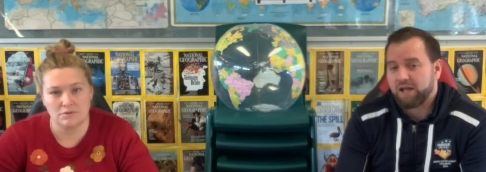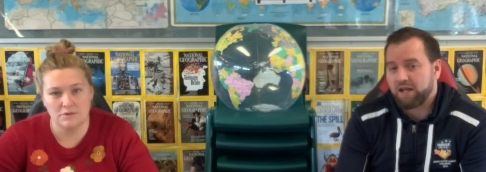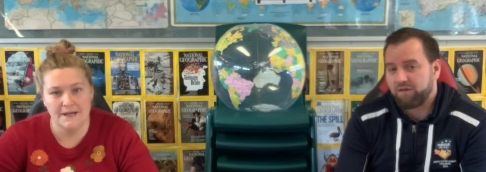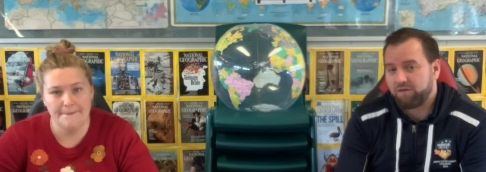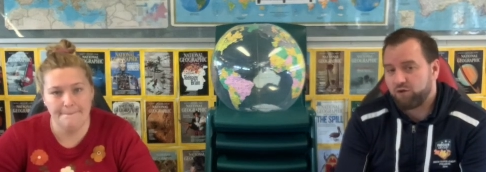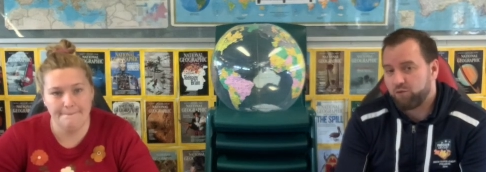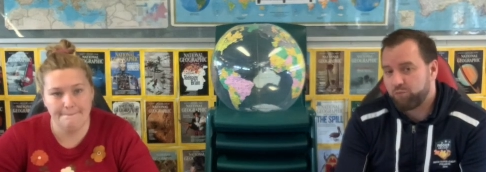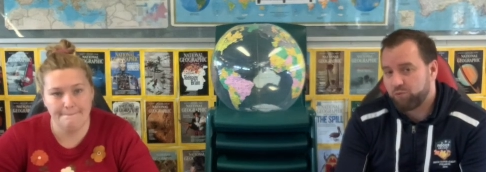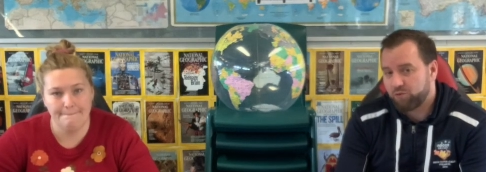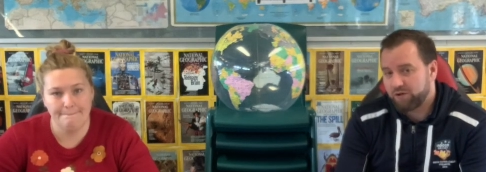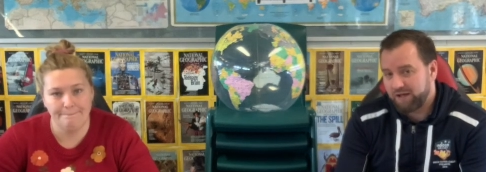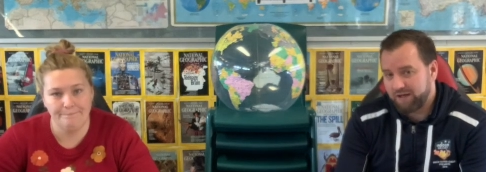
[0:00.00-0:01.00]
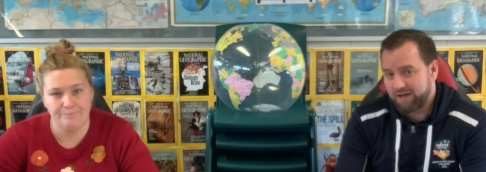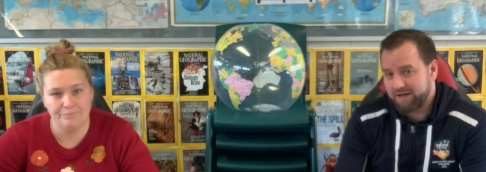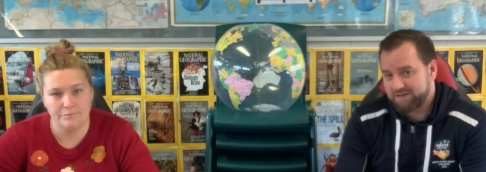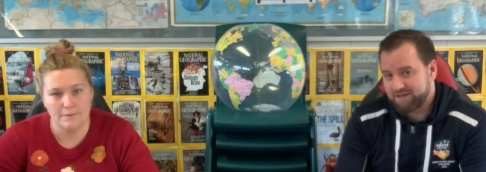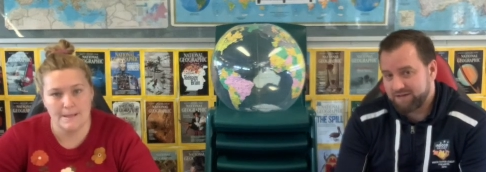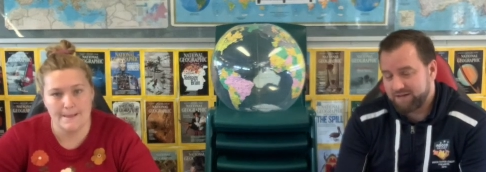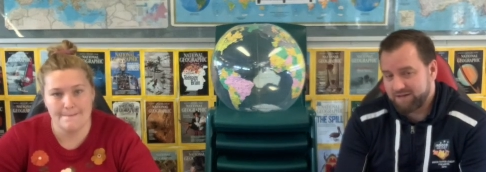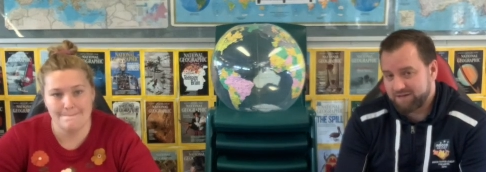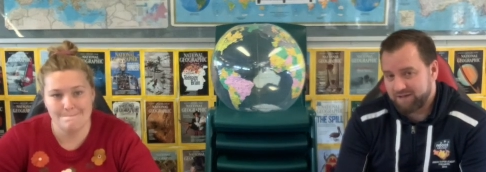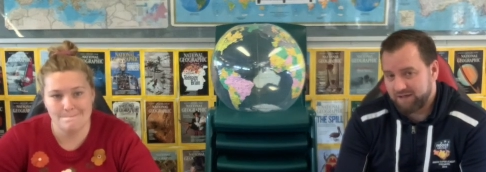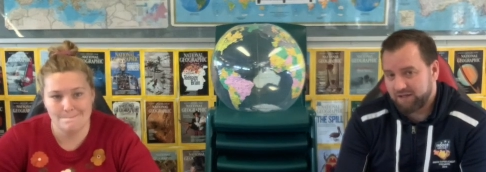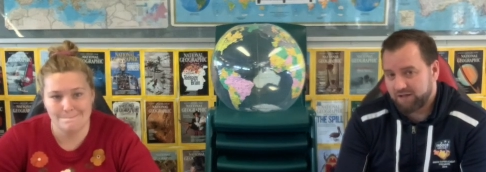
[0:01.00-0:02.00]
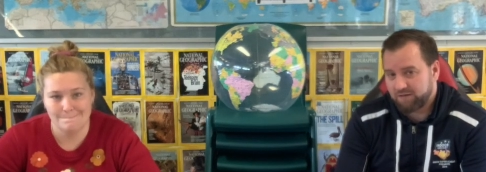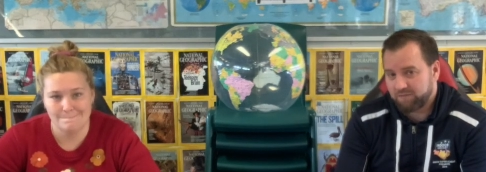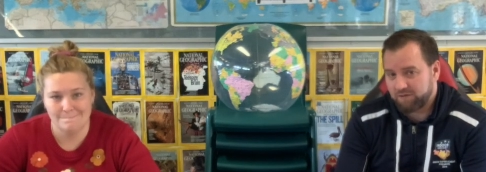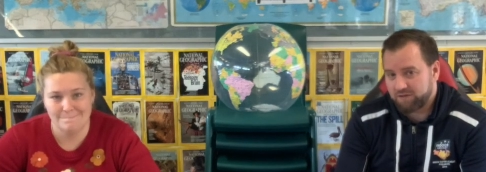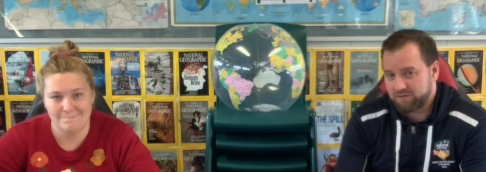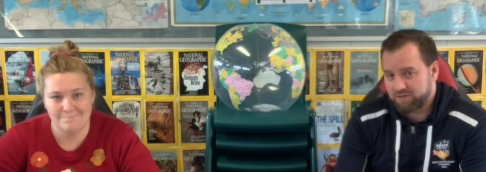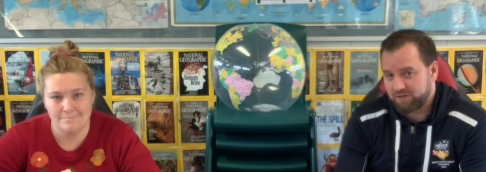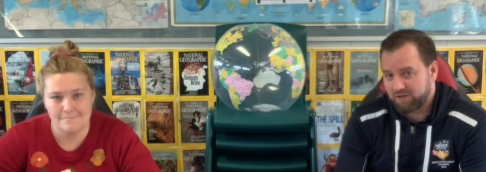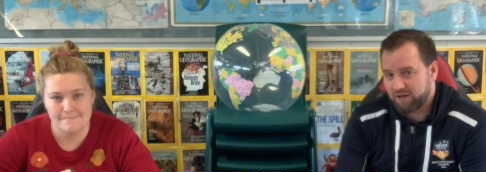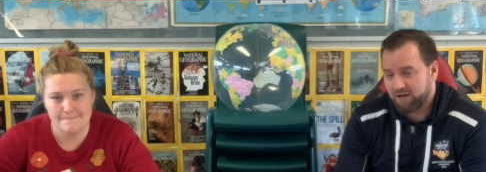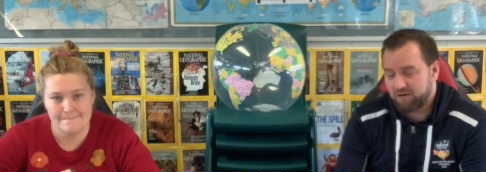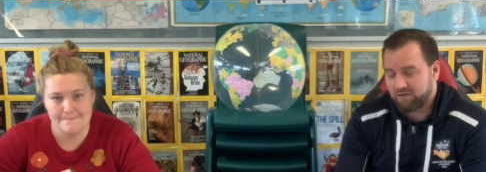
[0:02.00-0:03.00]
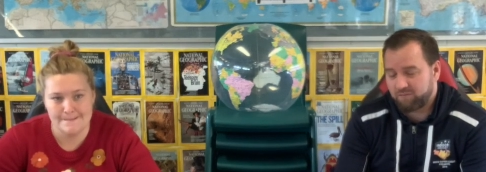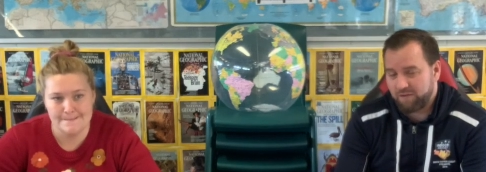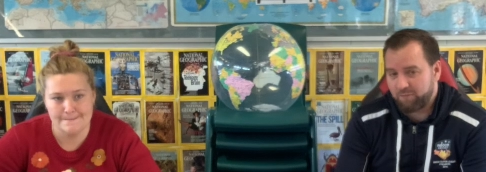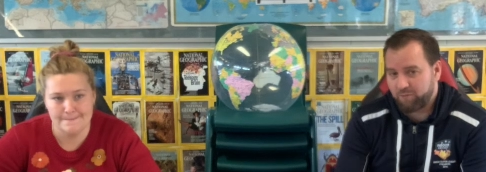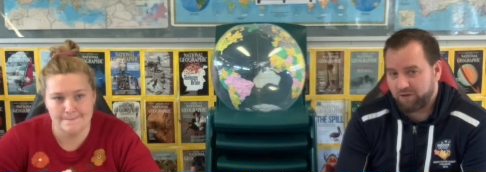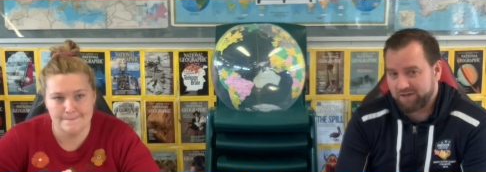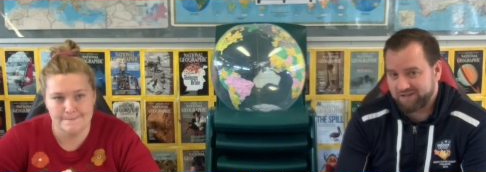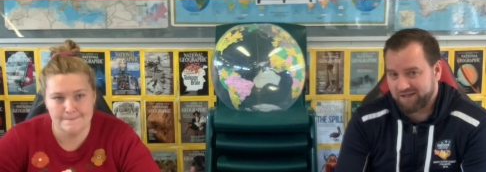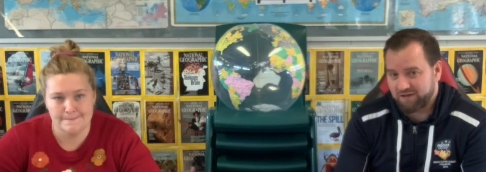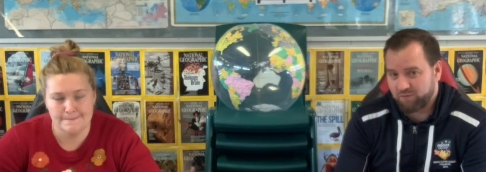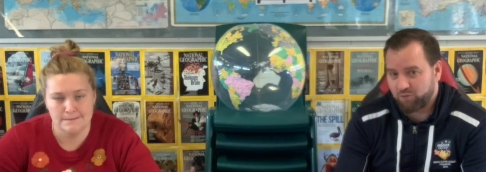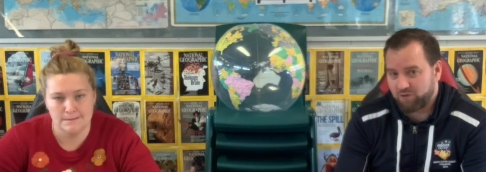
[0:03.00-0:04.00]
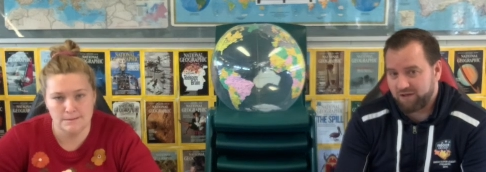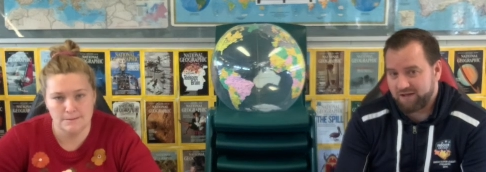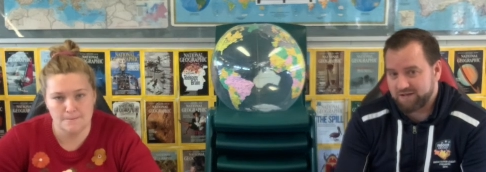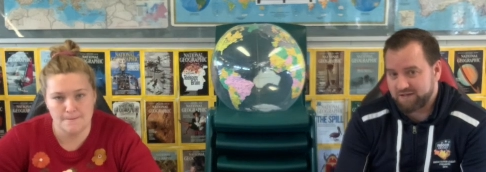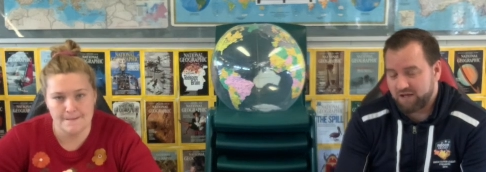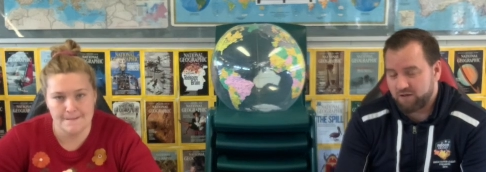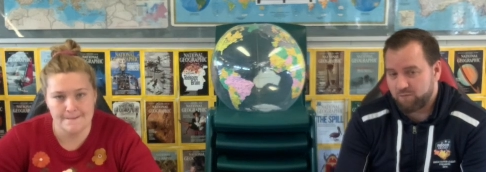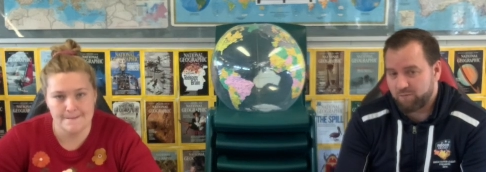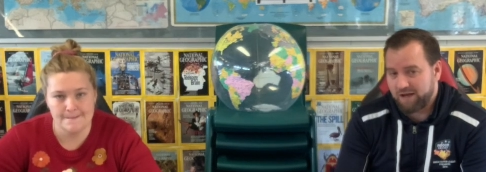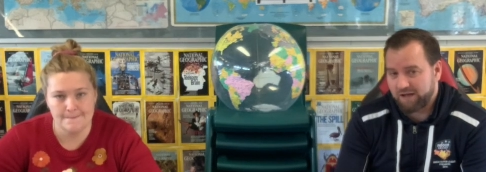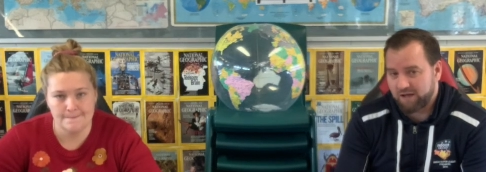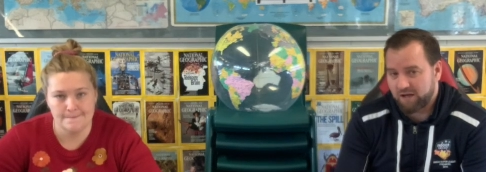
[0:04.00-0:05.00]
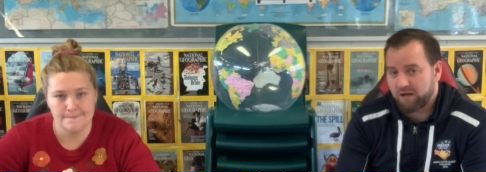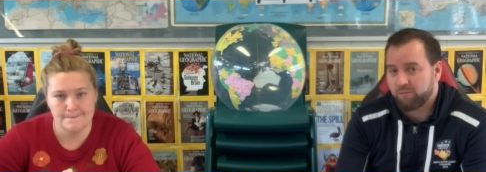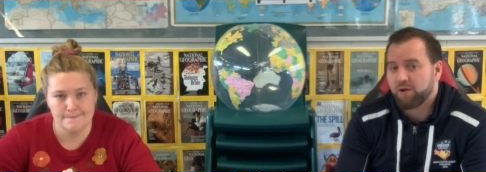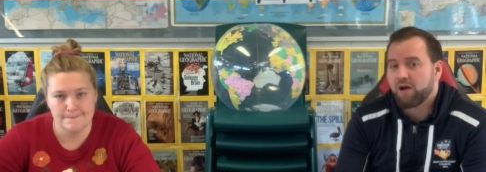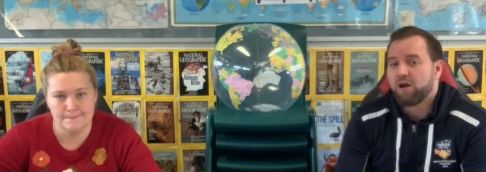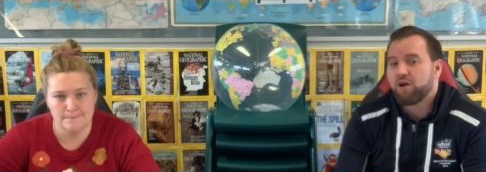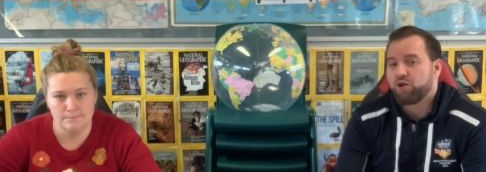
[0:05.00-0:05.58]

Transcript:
Speaker 1: If yeah. you put in a statistic because you can't remember exactly what it is and you make it up,